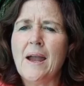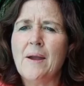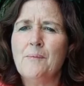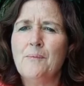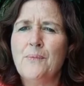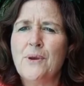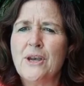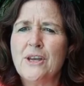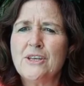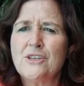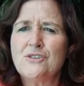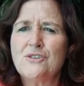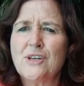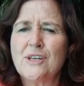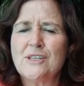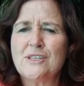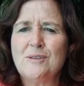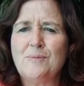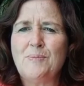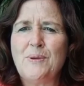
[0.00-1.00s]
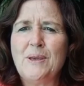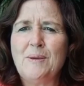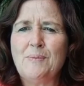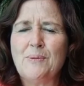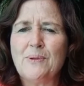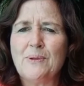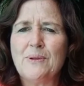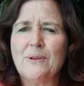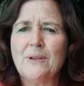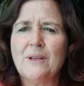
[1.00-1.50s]
ministering to
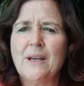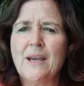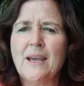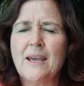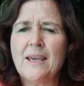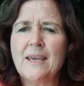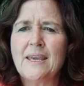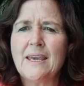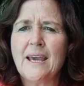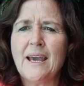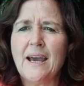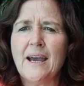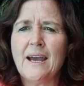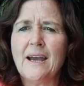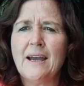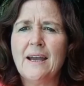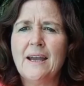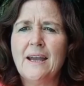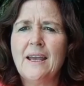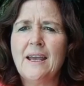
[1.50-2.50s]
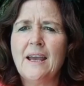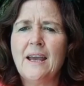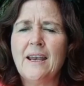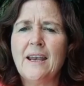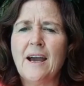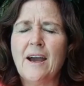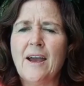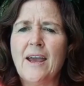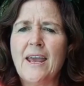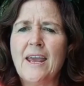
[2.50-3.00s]
people here
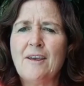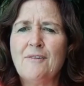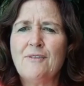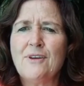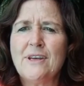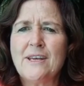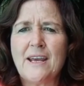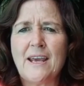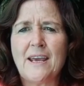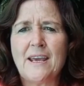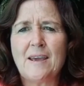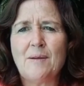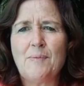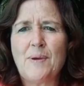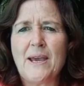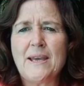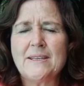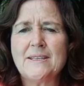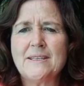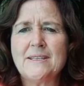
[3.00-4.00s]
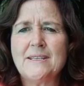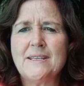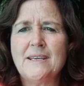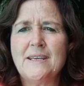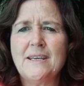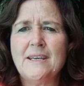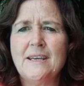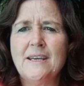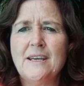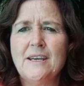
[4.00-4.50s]
in our everyday
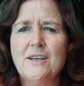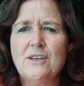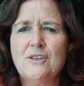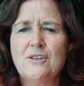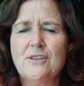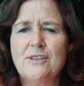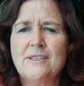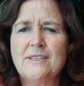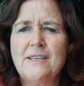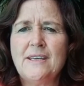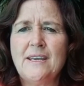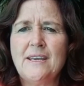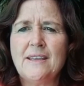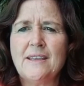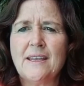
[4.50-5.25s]
capacity to see